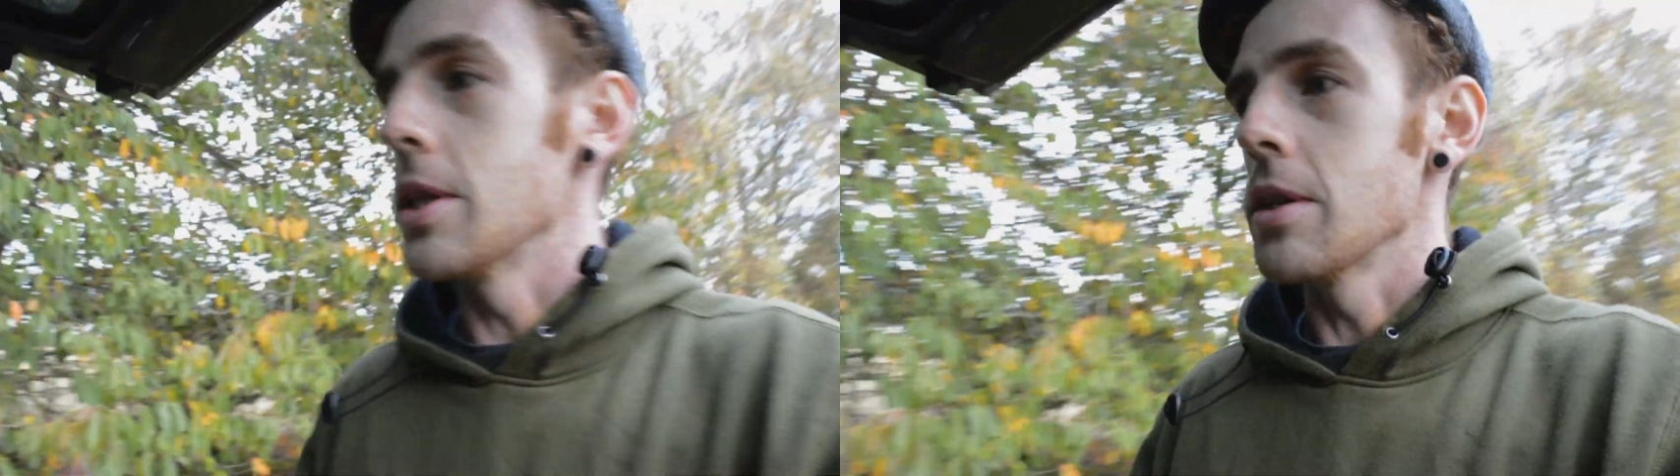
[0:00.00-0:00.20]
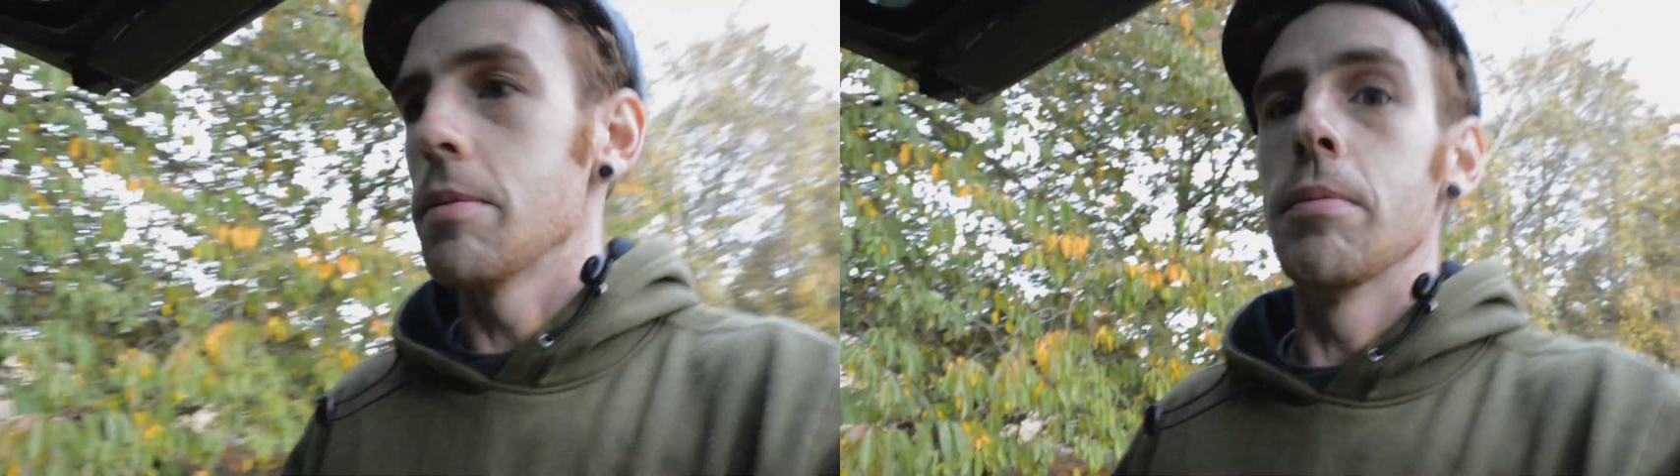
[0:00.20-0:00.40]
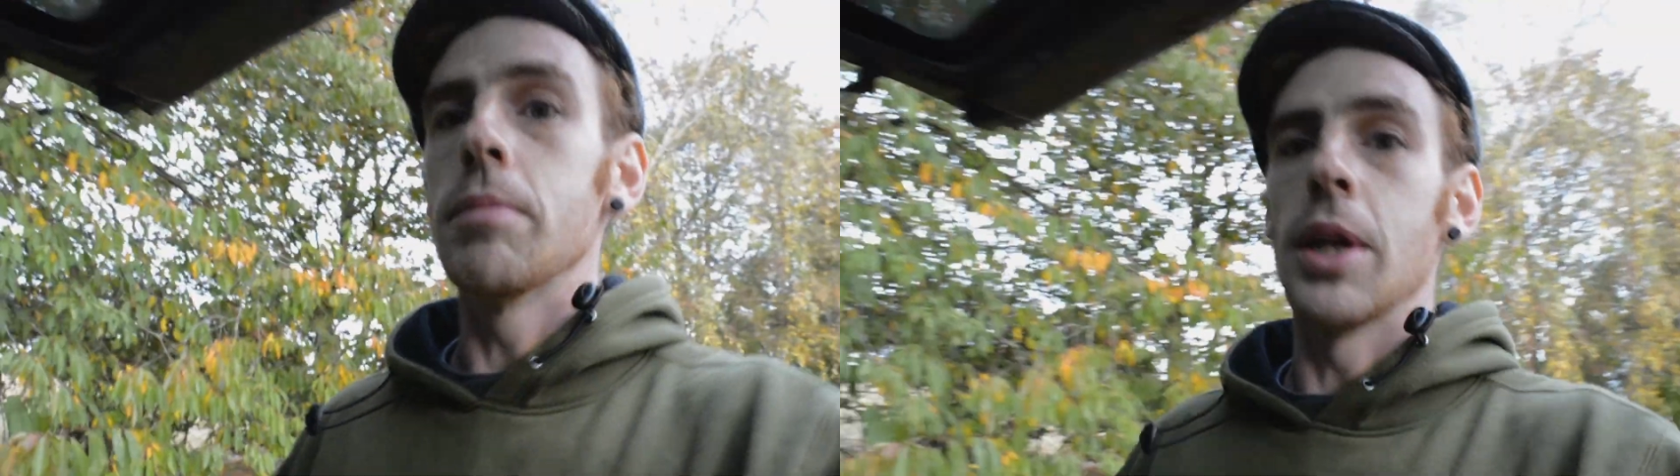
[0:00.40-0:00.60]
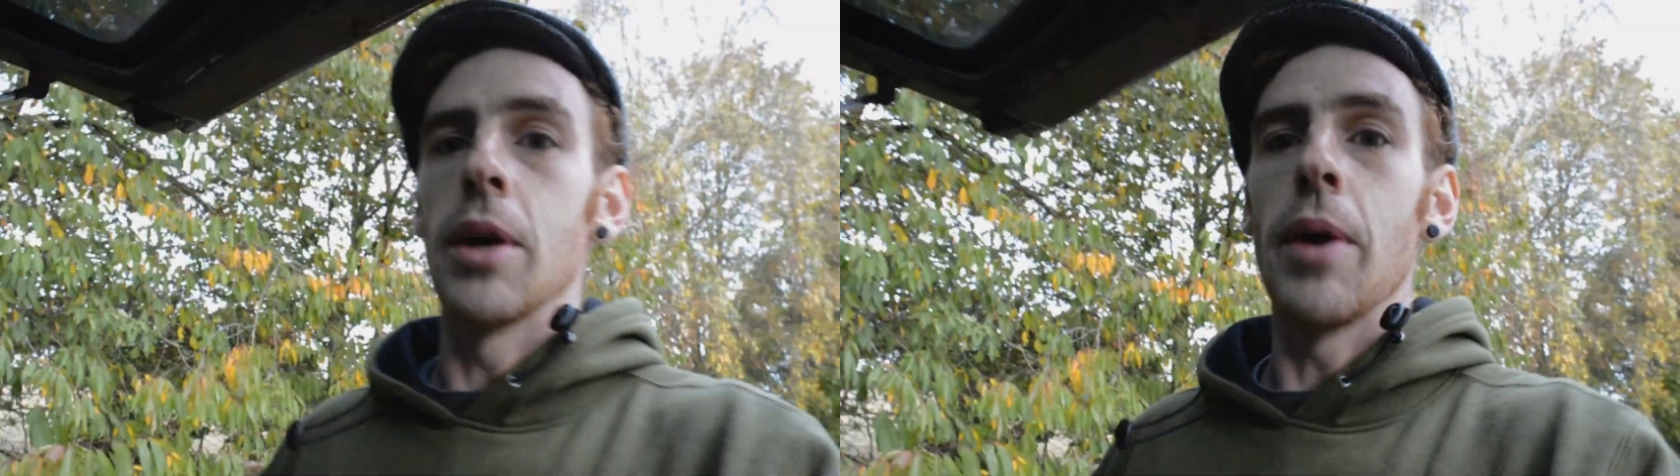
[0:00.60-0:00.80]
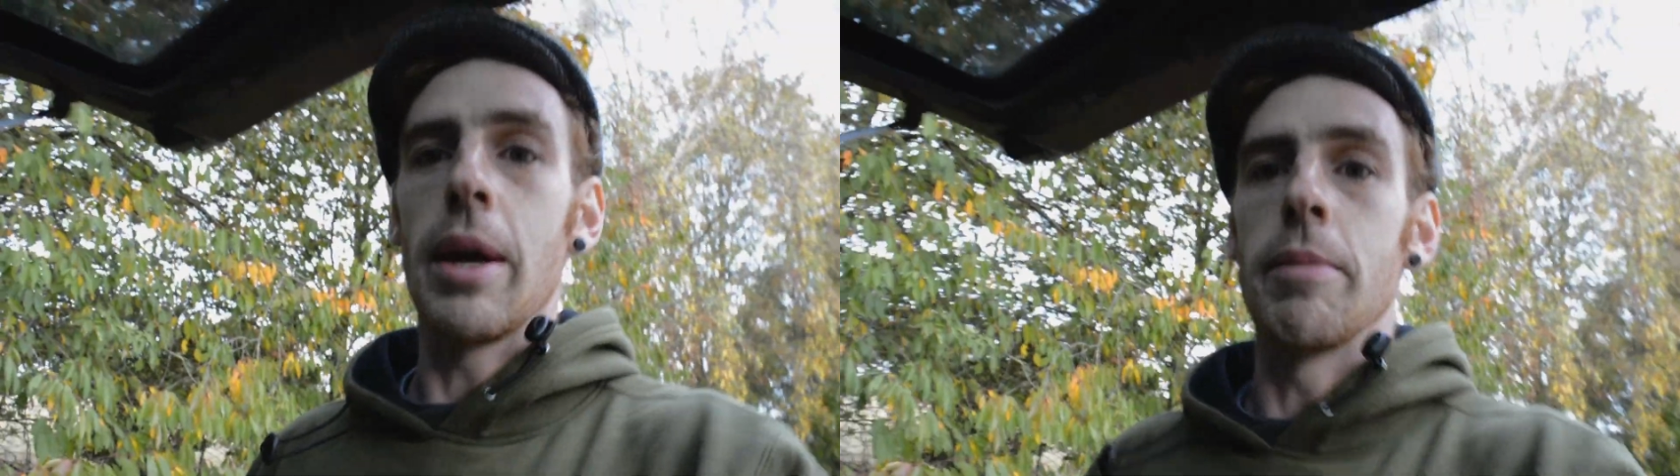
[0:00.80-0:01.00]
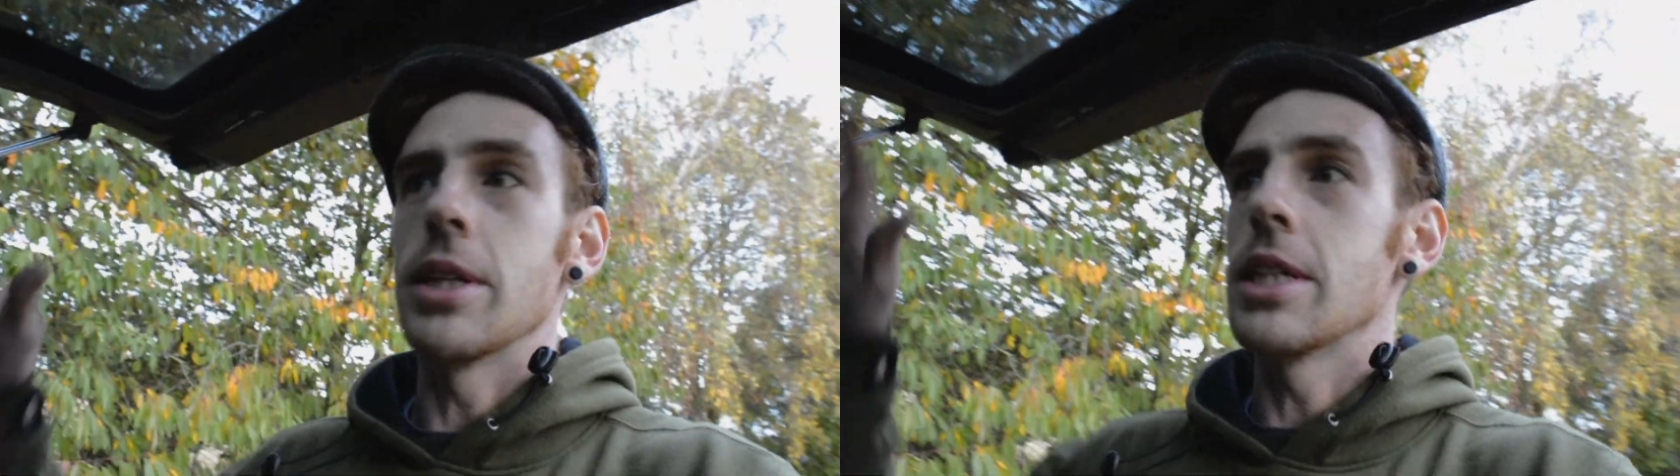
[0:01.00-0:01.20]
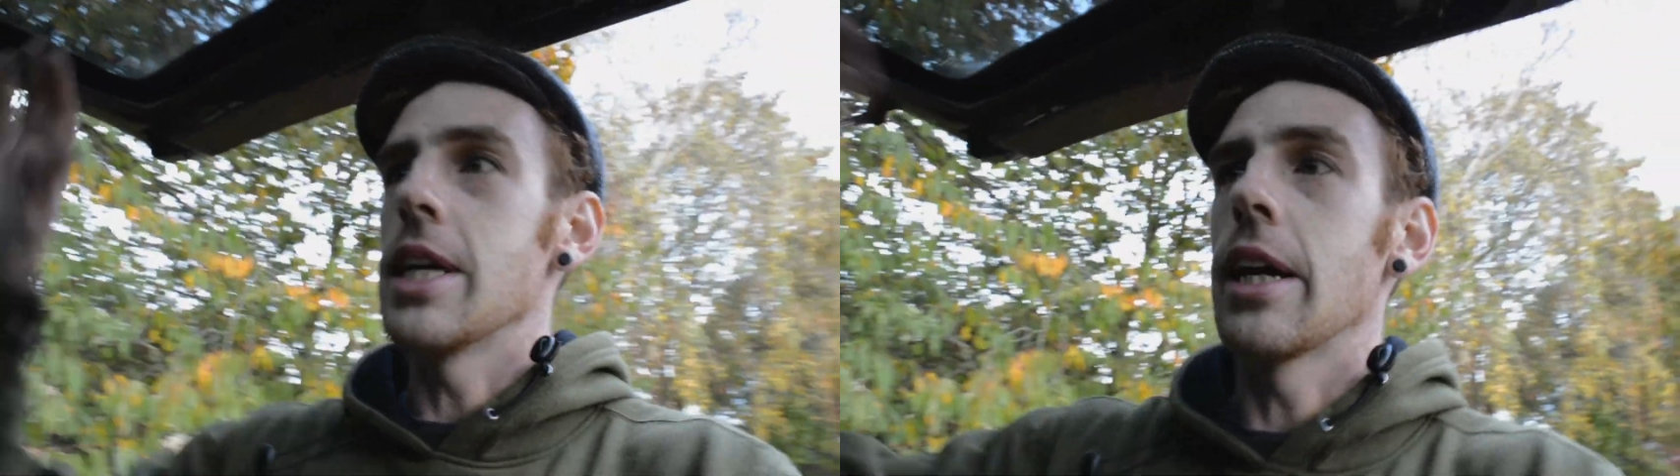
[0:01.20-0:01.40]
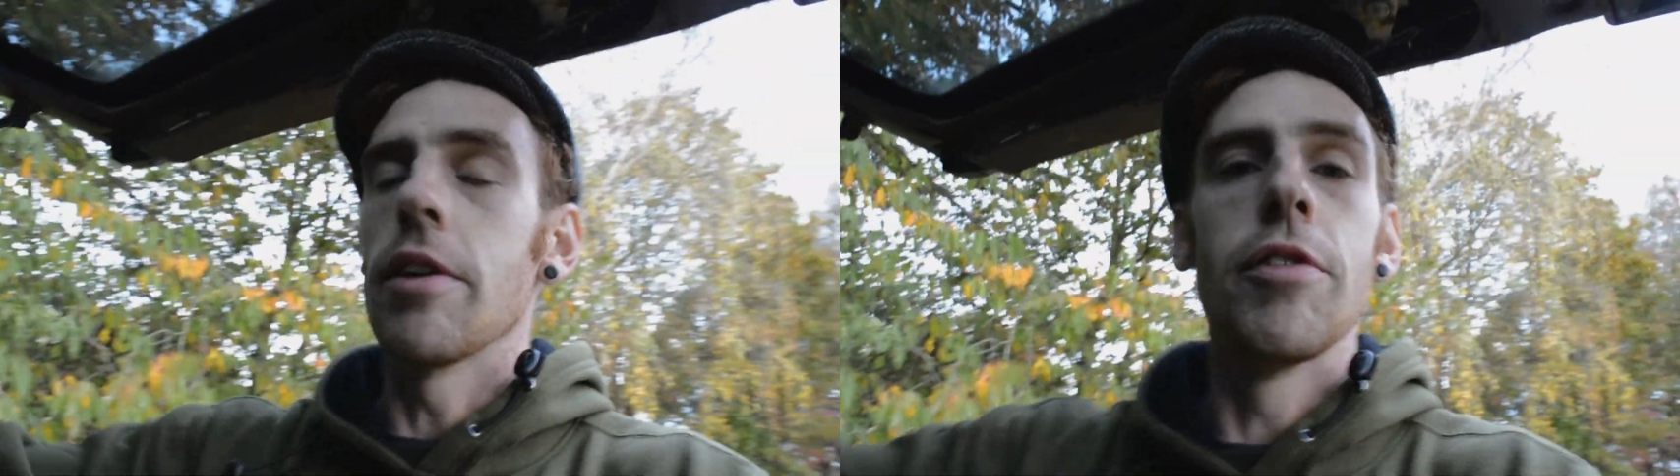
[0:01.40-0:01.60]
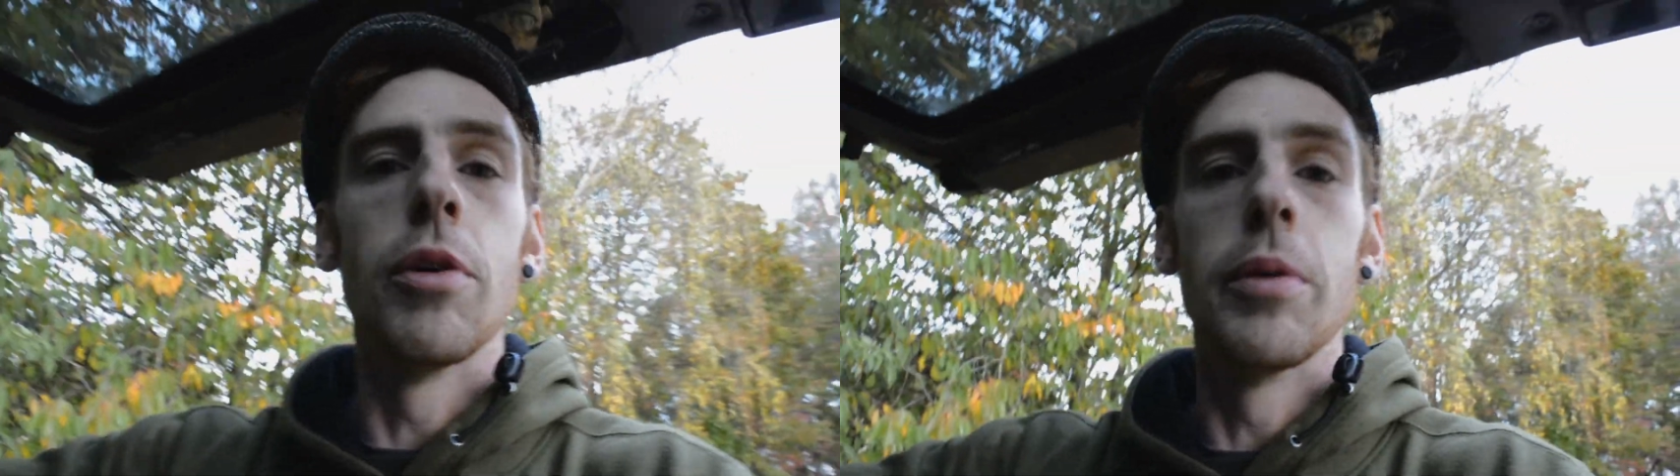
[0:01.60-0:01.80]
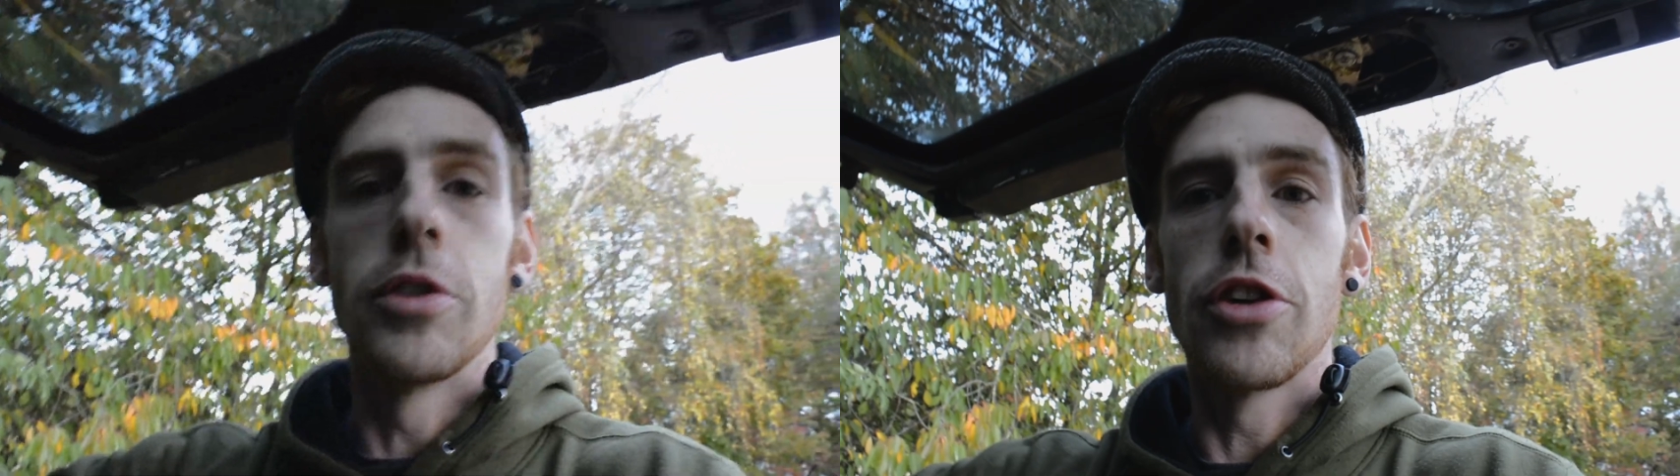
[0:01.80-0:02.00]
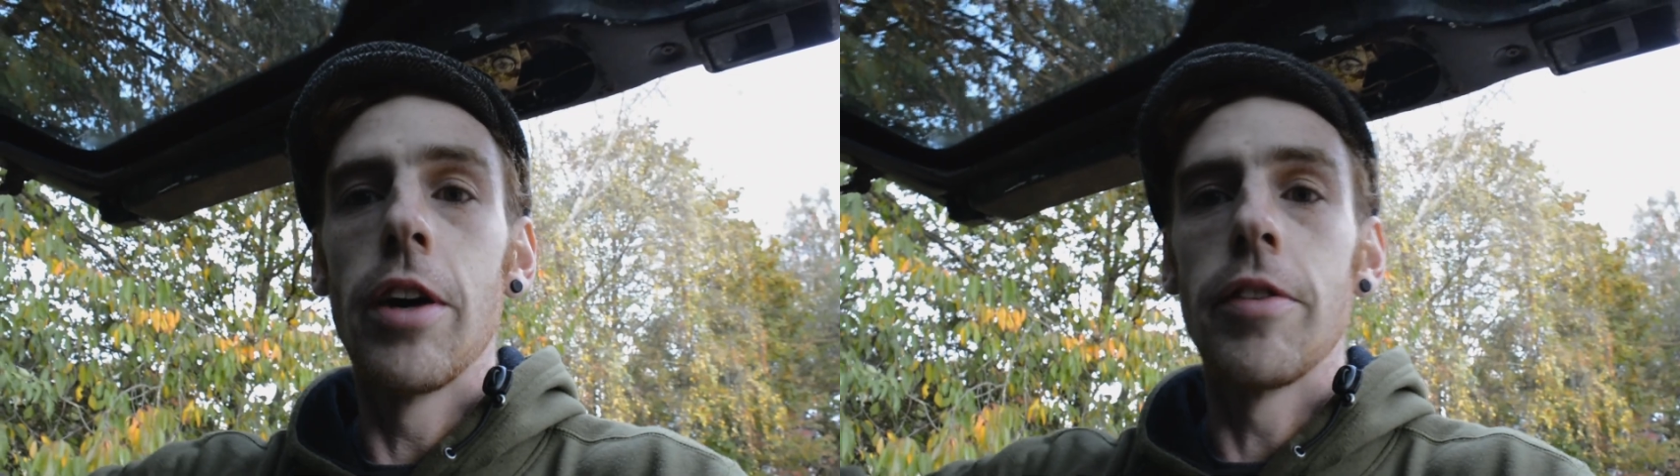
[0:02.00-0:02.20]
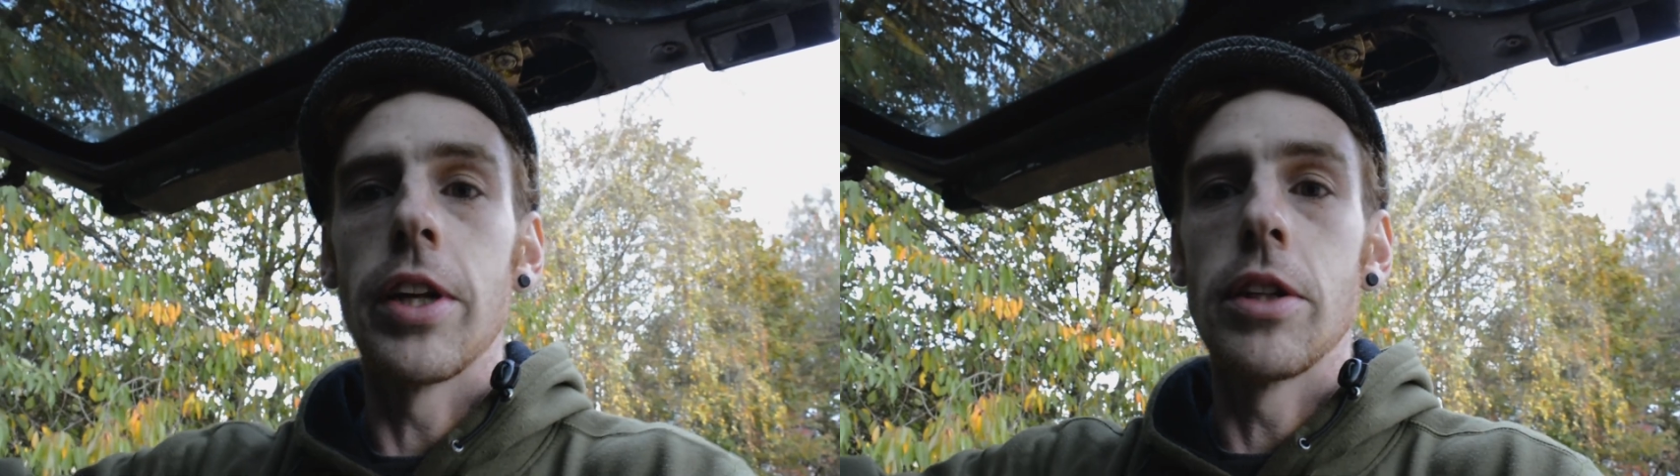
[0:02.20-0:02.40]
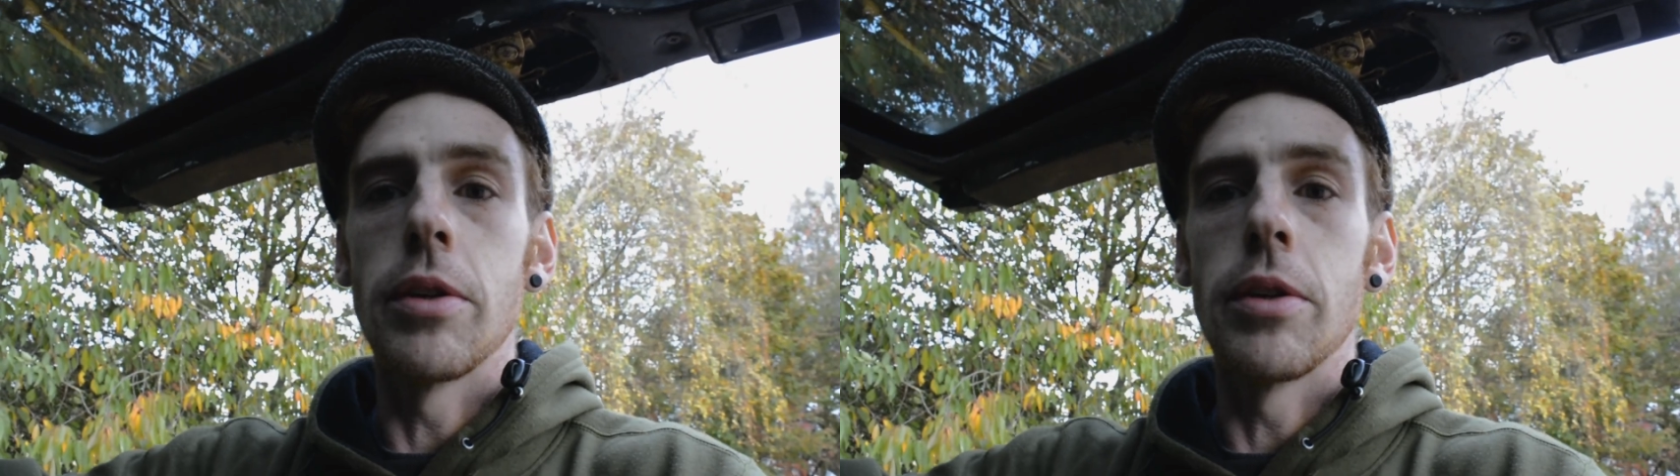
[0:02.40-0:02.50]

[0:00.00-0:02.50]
I'm you know aiming to take it four-wheel driving,